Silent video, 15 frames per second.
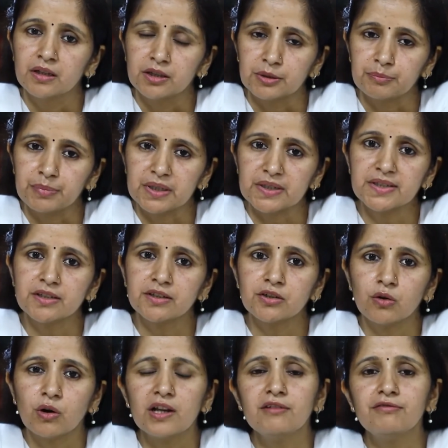The person
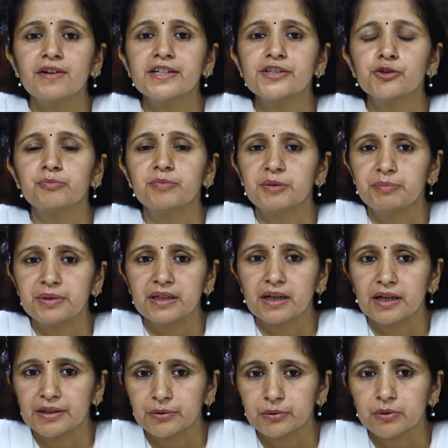qualified to be
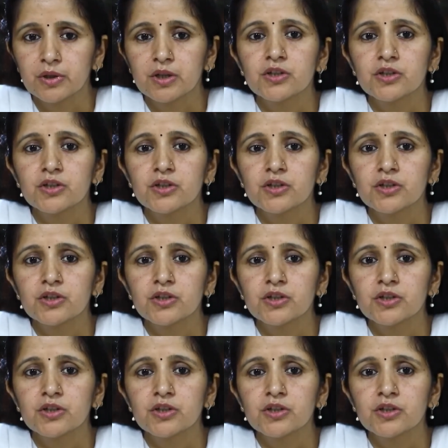PIO